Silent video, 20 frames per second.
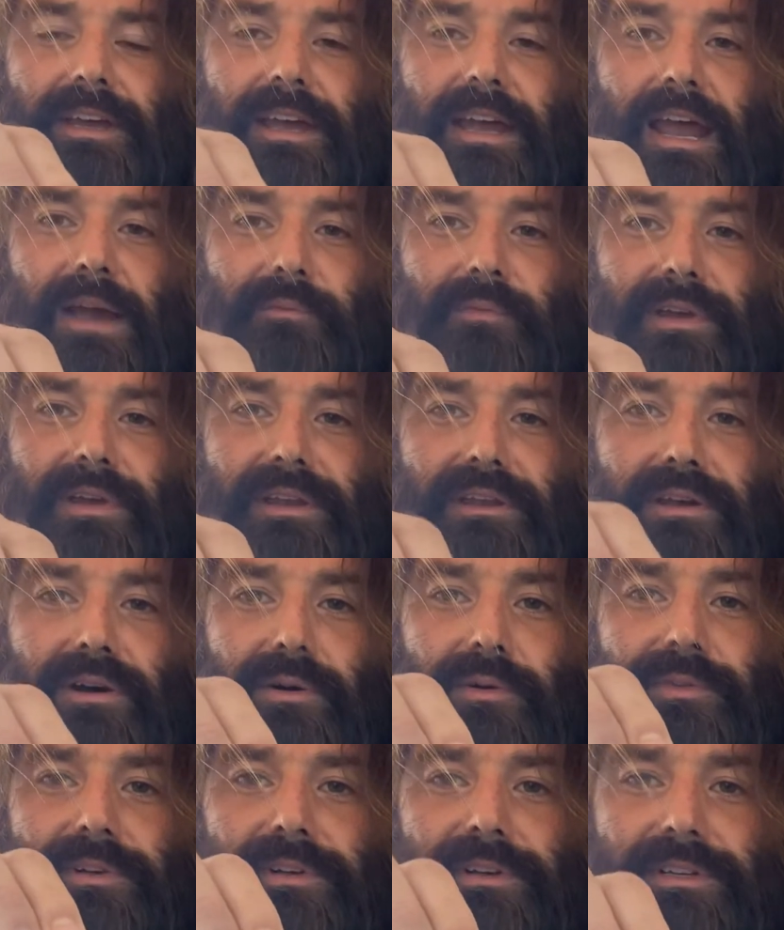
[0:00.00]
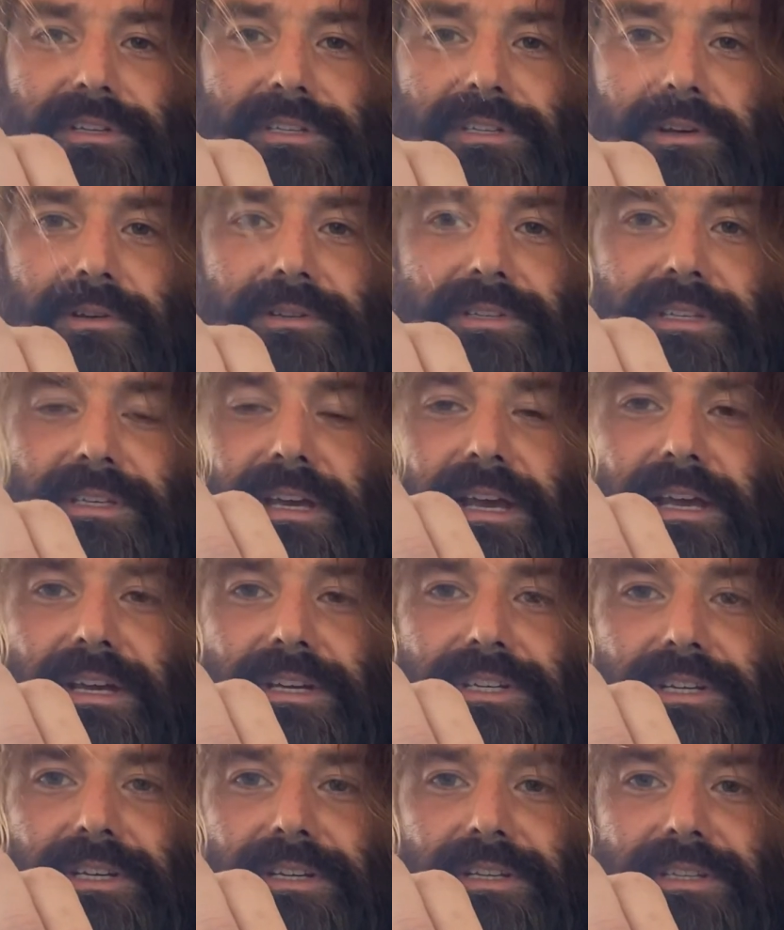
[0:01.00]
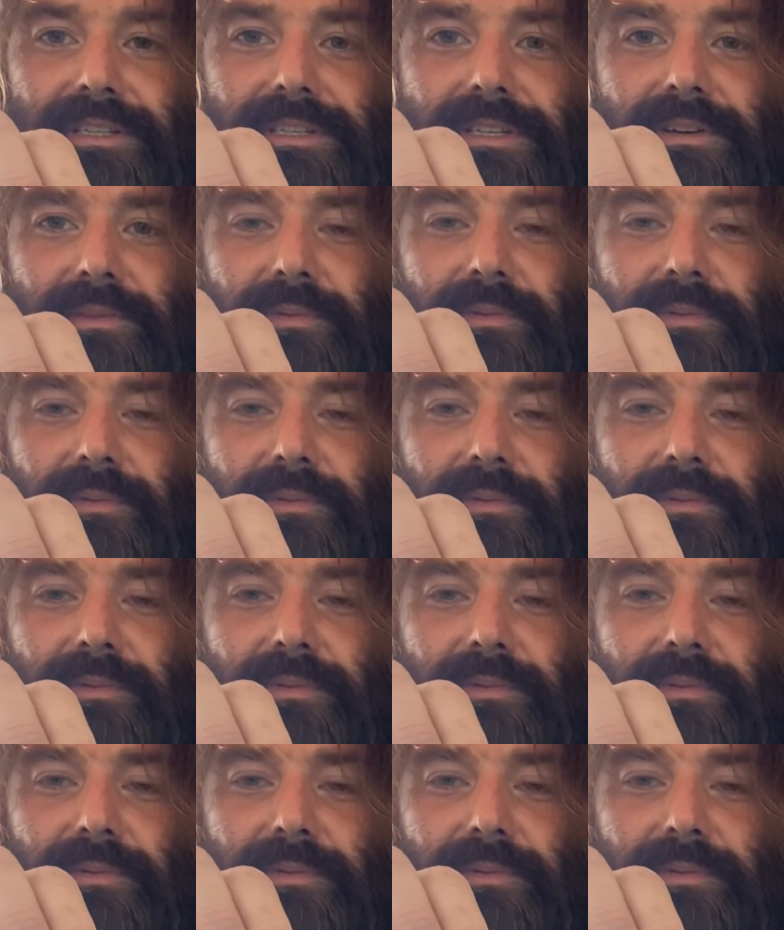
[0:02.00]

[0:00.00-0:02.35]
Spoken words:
and we know their associations,